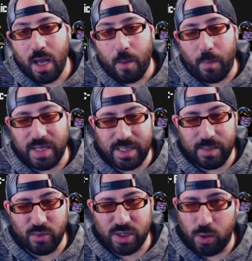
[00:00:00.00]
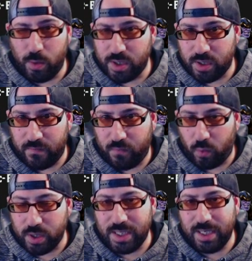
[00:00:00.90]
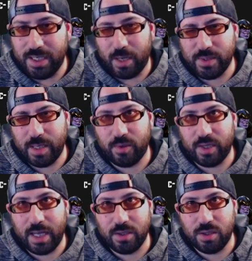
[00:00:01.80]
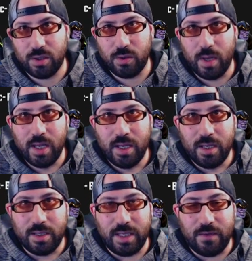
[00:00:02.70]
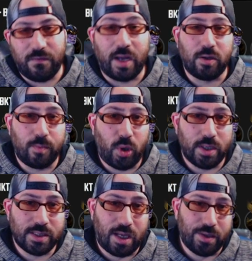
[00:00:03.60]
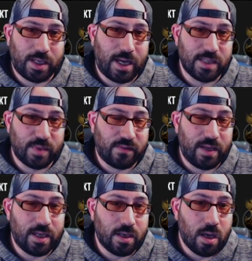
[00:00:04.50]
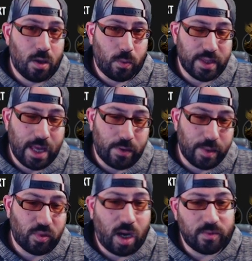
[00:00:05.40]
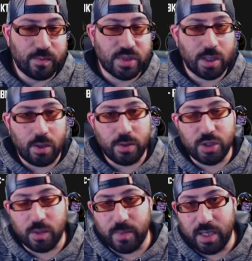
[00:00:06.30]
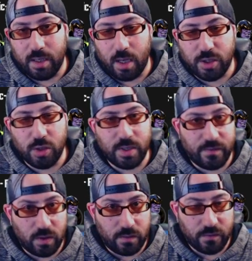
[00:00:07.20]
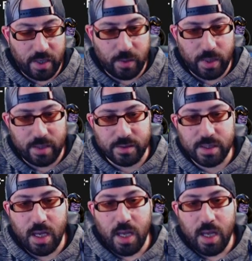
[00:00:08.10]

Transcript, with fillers: My team was 214, and I was able to get to the final boss on the Cosmic Lane without any problem, so it shouldn't be too difficult for anyone else.